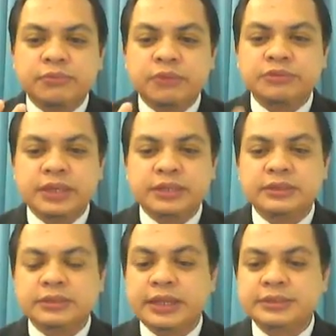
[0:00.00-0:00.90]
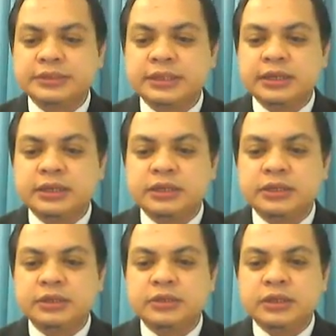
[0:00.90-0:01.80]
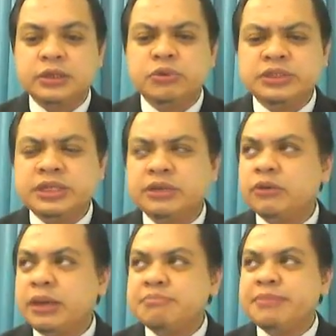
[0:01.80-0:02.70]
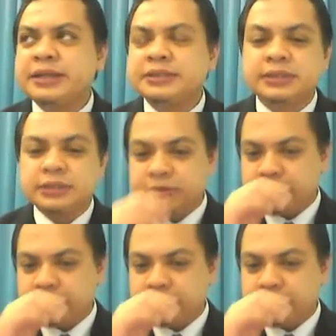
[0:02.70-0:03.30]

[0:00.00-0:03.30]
website that using or embeds